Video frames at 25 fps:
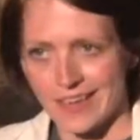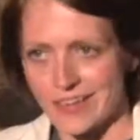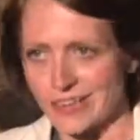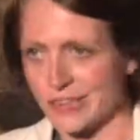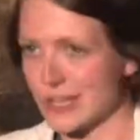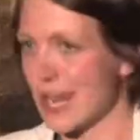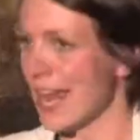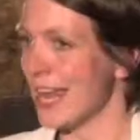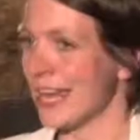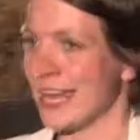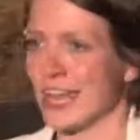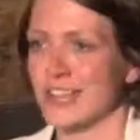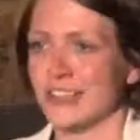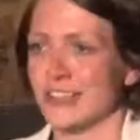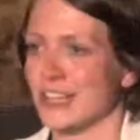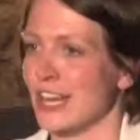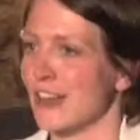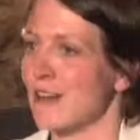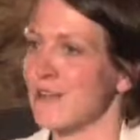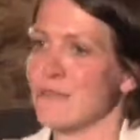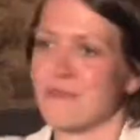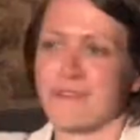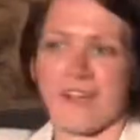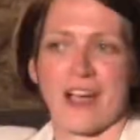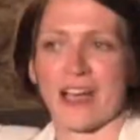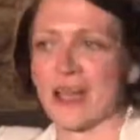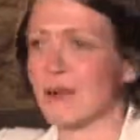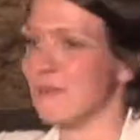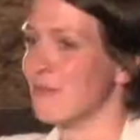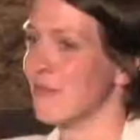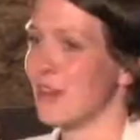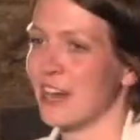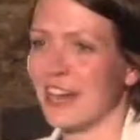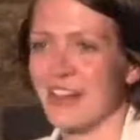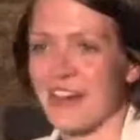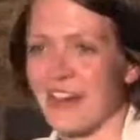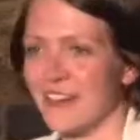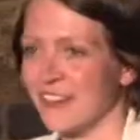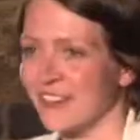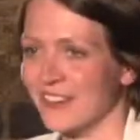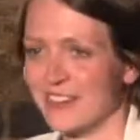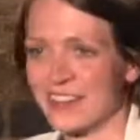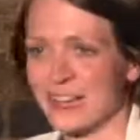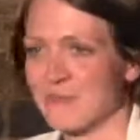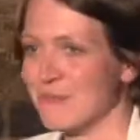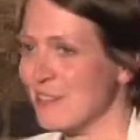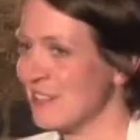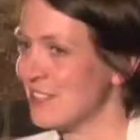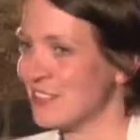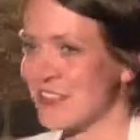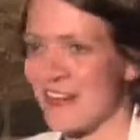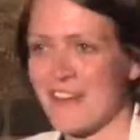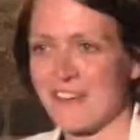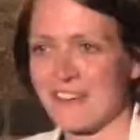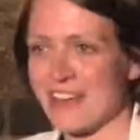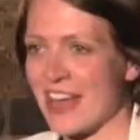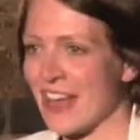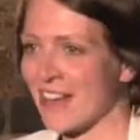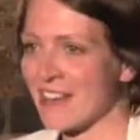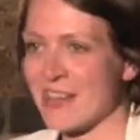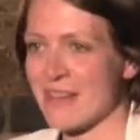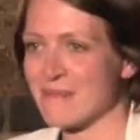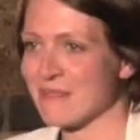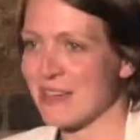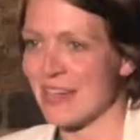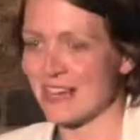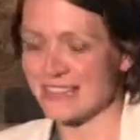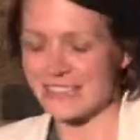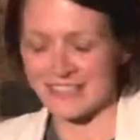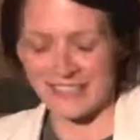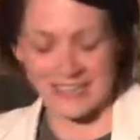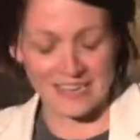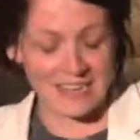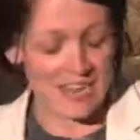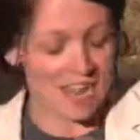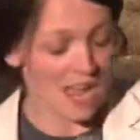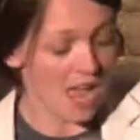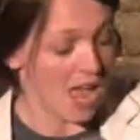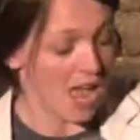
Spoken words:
Genetic engineering, fucking bring it on. Could we start now? That'd be excellent.